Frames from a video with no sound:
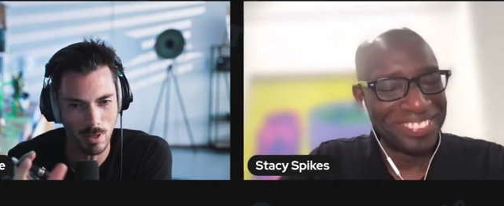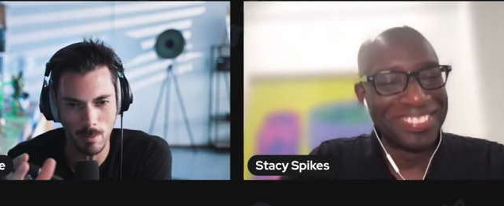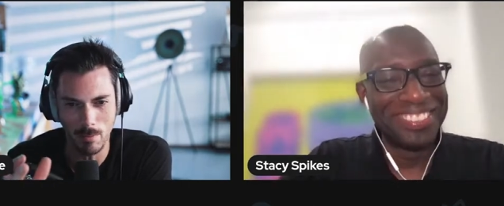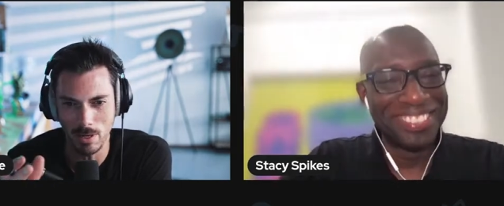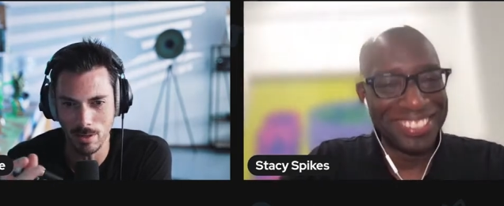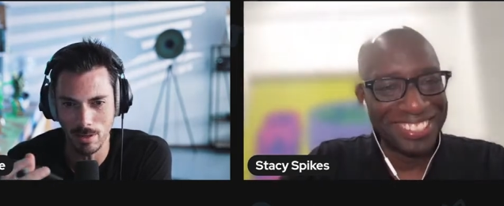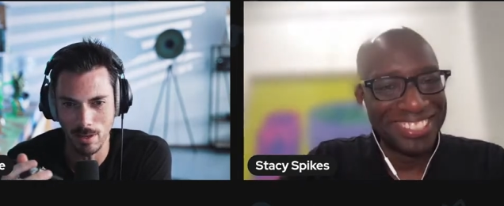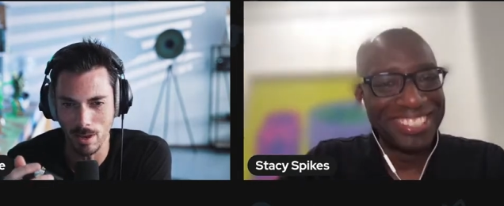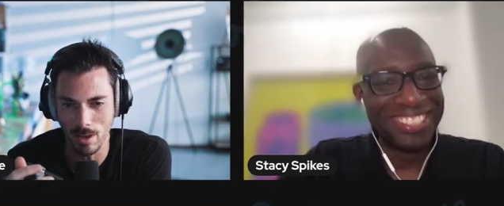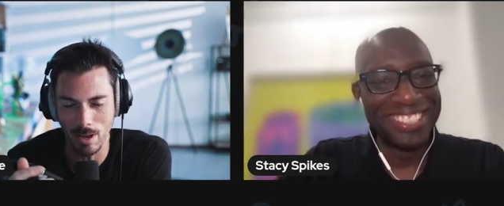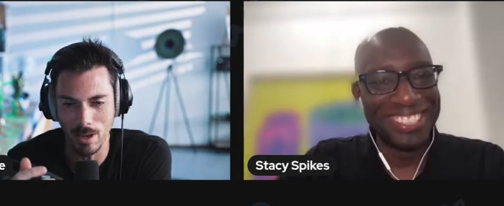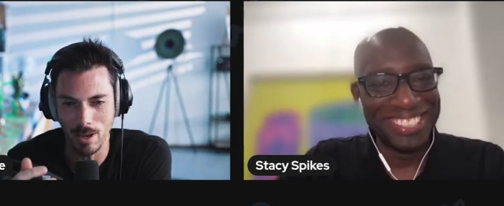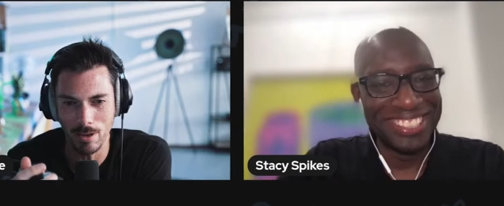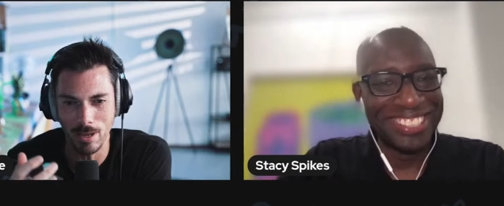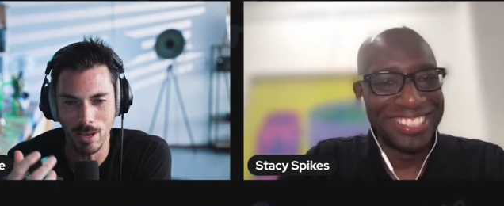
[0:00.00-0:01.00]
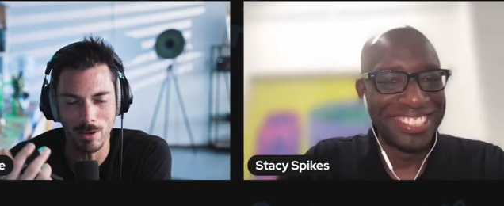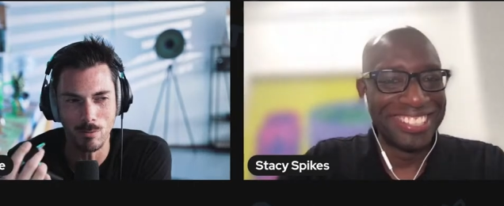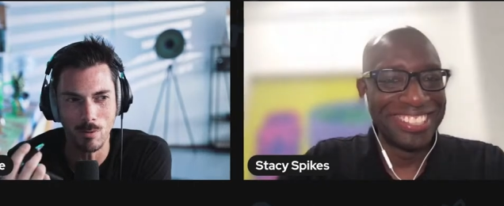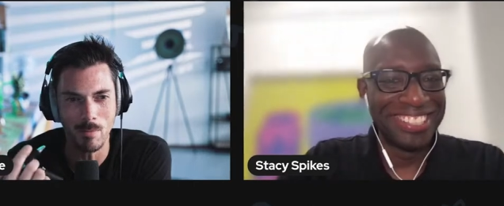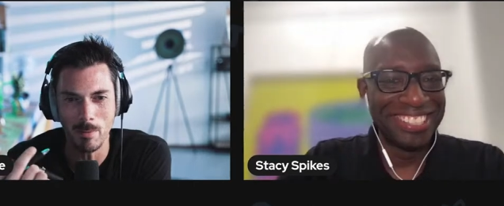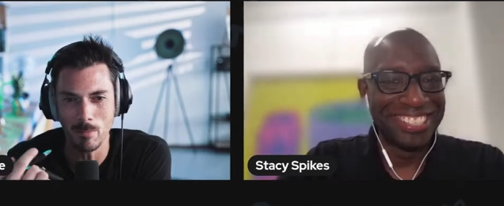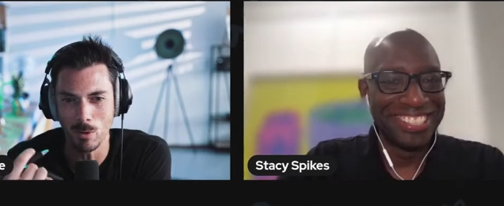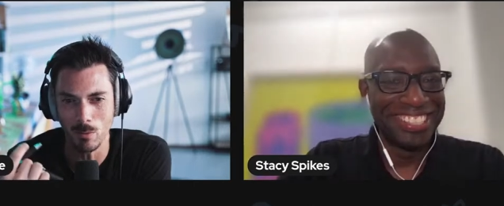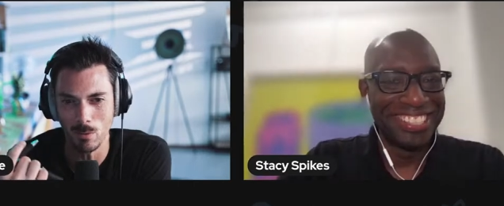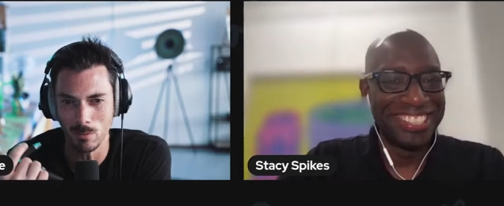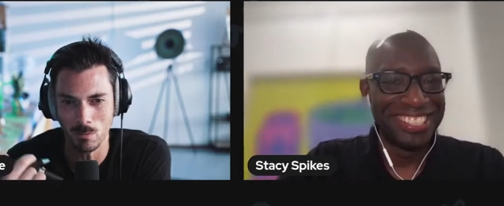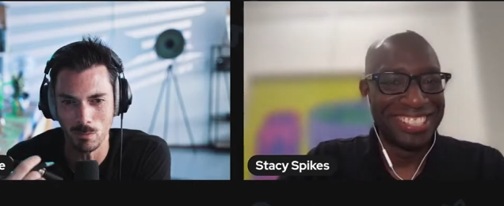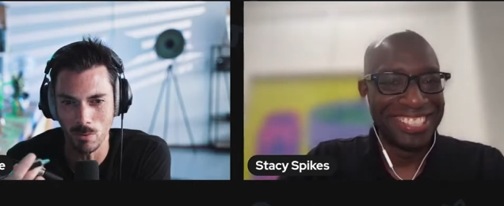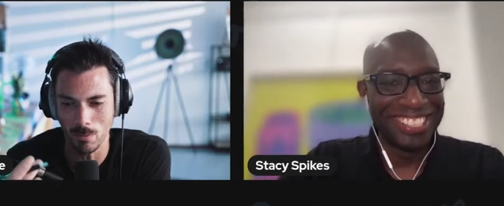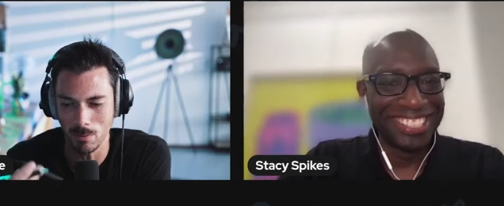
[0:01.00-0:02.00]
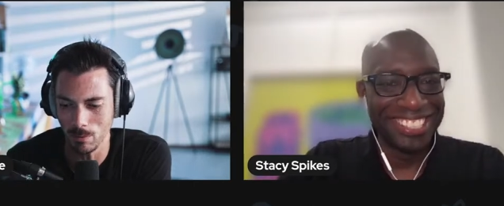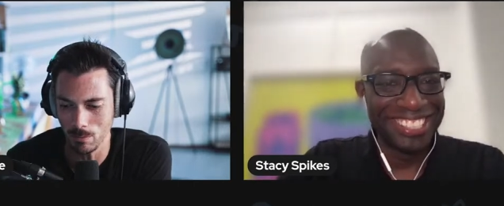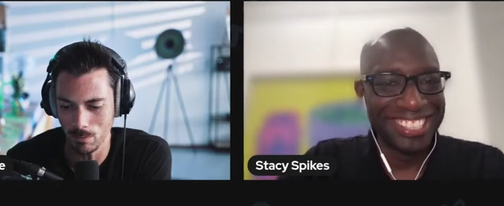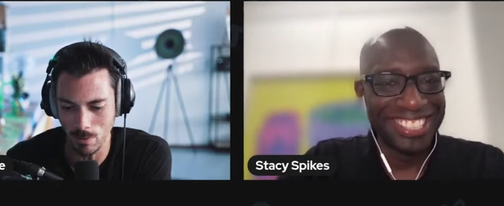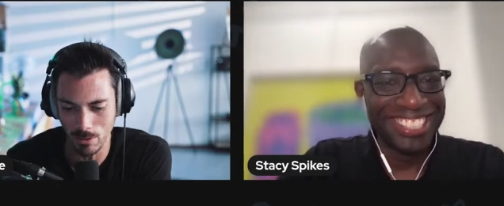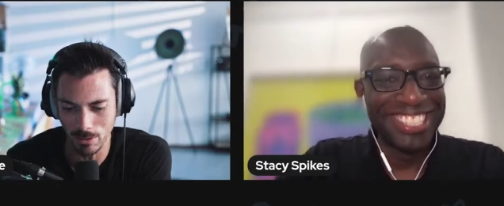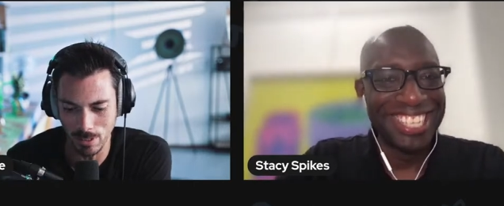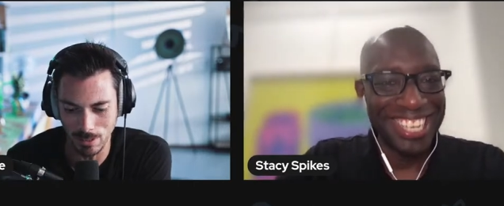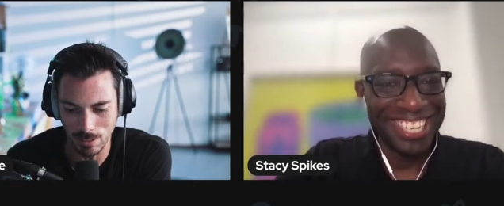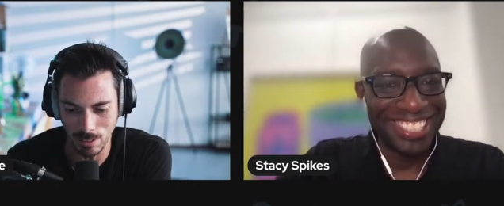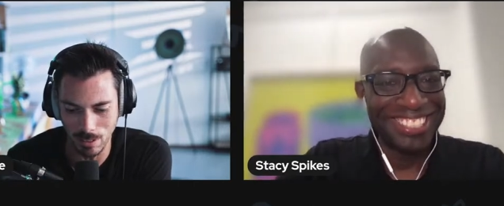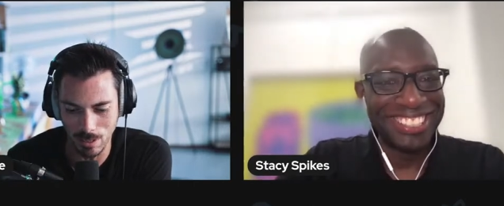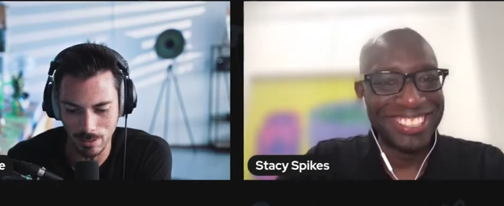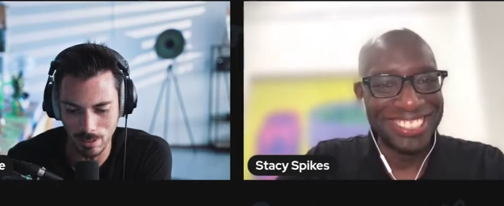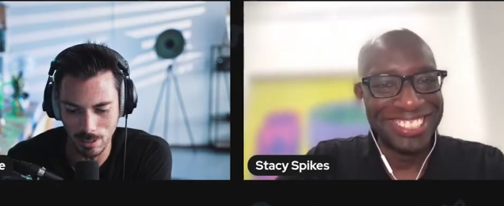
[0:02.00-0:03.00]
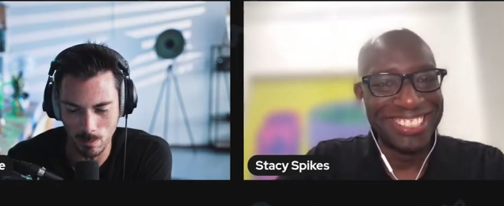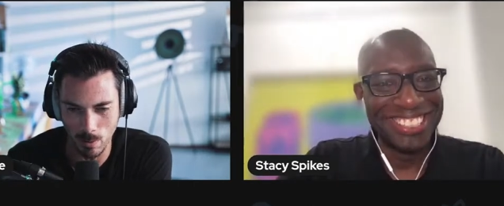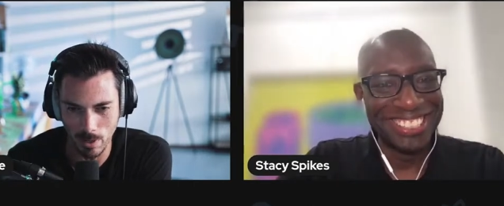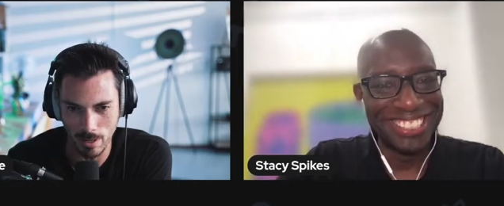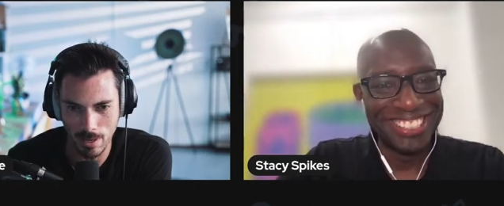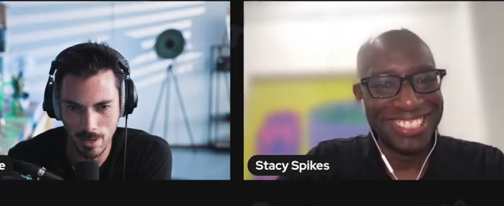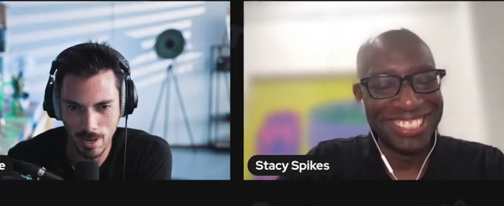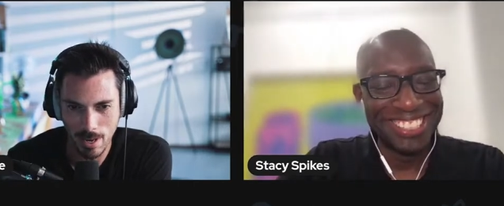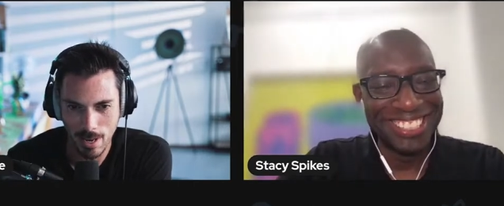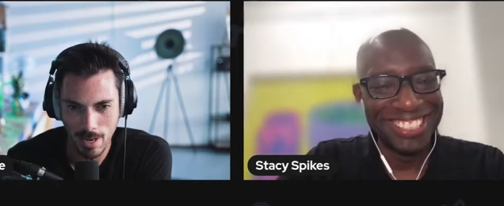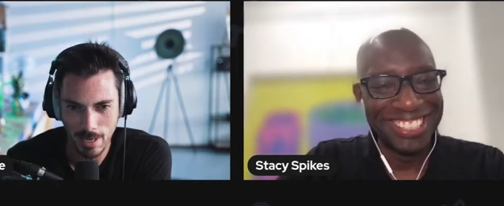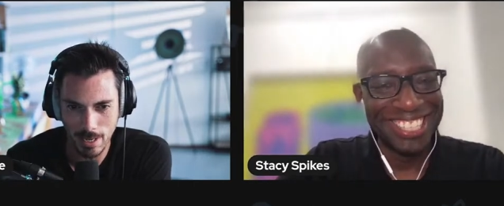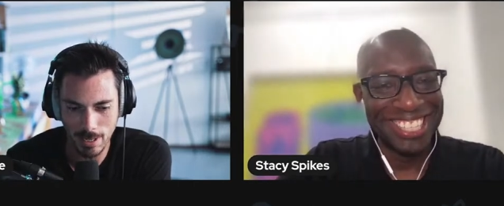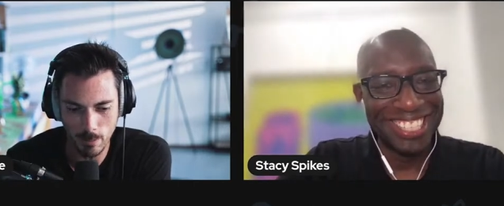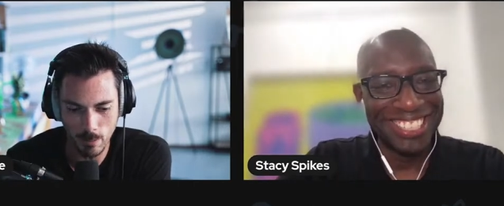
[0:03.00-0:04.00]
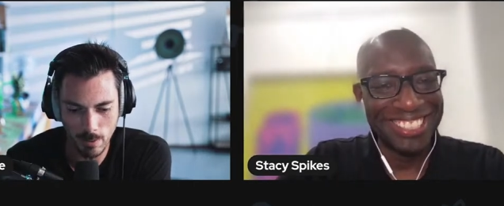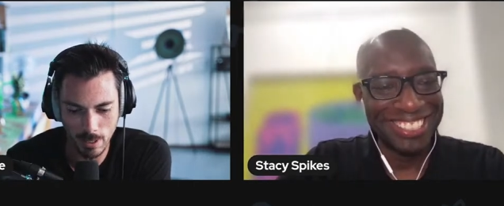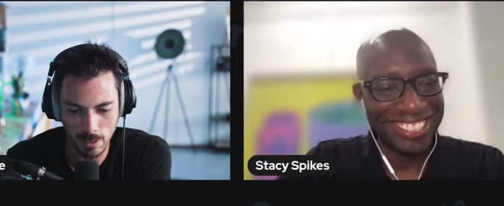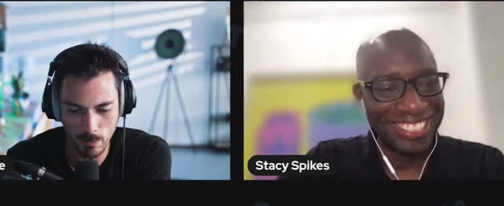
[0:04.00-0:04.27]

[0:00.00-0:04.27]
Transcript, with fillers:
Speaker 1: I mean, I, I remember it with probably with rose tinted yeah. glasses, but it yeah.